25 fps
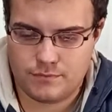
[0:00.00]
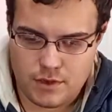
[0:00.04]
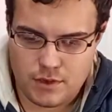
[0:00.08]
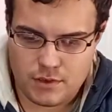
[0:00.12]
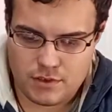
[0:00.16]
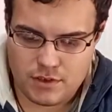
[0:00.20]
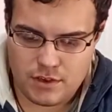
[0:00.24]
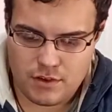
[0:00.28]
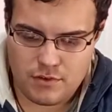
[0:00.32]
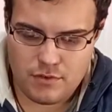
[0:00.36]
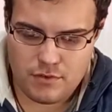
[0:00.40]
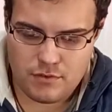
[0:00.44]

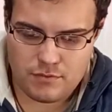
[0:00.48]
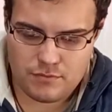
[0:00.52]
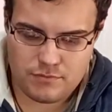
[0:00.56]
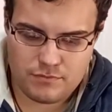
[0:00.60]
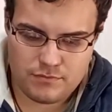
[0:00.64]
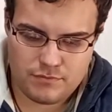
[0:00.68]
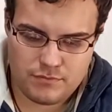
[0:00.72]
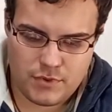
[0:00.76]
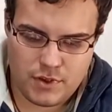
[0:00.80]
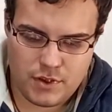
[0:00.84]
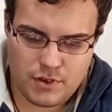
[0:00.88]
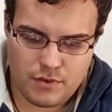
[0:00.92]
So
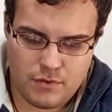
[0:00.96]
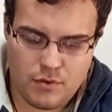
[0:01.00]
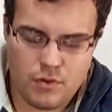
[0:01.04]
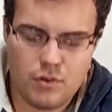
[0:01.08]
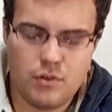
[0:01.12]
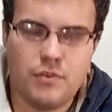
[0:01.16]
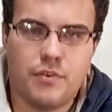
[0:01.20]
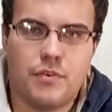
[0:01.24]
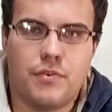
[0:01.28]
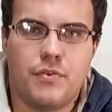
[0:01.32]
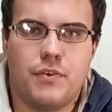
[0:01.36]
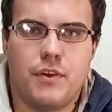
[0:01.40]
the
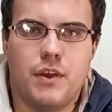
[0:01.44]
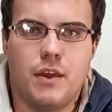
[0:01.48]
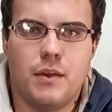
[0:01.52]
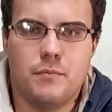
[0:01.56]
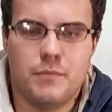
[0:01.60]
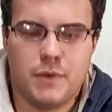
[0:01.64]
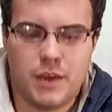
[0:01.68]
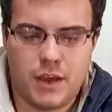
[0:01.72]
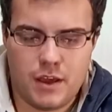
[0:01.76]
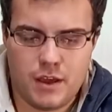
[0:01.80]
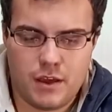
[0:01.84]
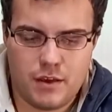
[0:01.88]
whole
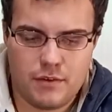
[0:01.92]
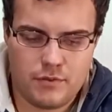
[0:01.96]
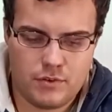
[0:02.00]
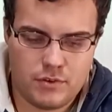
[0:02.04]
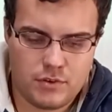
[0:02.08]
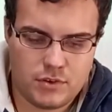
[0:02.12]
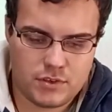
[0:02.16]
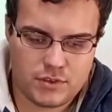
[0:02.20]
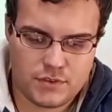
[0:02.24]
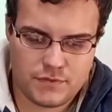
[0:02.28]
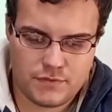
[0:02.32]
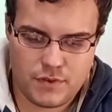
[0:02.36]
theme they have
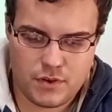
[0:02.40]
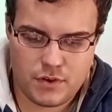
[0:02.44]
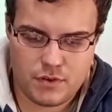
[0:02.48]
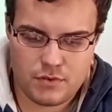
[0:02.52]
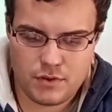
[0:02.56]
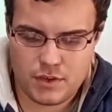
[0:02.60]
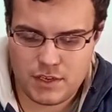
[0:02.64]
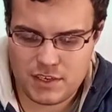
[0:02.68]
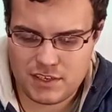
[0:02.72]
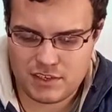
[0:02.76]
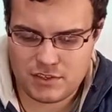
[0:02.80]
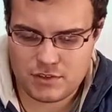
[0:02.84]
on this
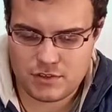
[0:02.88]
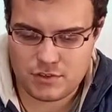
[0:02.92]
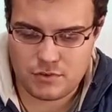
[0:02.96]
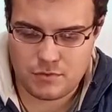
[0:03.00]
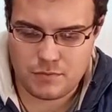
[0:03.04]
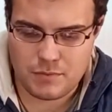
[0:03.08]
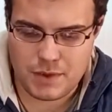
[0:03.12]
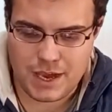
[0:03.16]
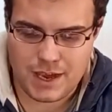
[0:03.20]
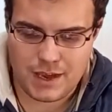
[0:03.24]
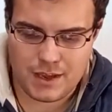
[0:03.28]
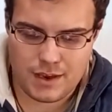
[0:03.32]
phone isn't too
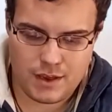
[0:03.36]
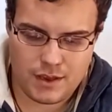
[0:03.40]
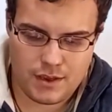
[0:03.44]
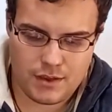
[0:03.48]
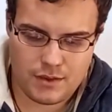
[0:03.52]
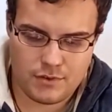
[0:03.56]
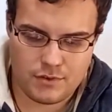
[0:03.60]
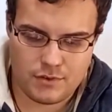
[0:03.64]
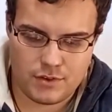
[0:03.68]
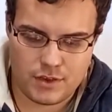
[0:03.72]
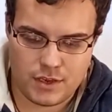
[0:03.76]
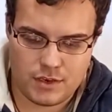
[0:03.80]
bad. I
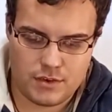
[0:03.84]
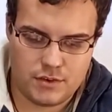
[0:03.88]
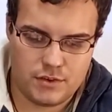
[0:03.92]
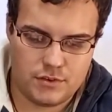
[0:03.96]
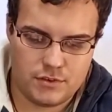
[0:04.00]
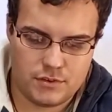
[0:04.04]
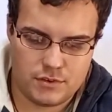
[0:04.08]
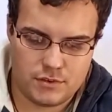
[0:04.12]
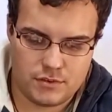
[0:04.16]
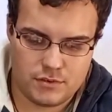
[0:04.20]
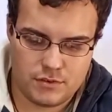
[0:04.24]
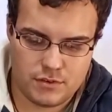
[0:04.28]
could get
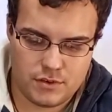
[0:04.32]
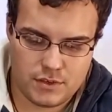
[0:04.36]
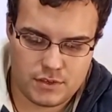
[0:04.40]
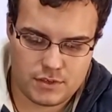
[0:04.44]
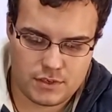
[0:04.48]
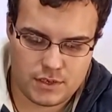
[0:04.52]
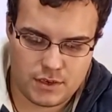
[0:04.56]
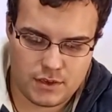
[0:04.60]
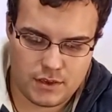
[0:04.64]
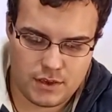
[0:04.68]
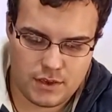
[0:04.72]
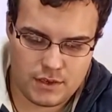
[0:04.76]
used to
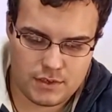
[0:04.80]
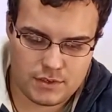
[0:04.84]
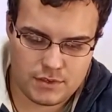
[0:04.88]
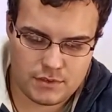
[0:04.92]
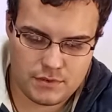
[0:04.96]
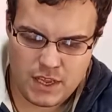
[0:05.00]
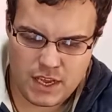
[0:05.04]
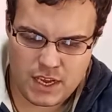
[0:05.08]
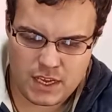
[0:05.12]
this, I guess.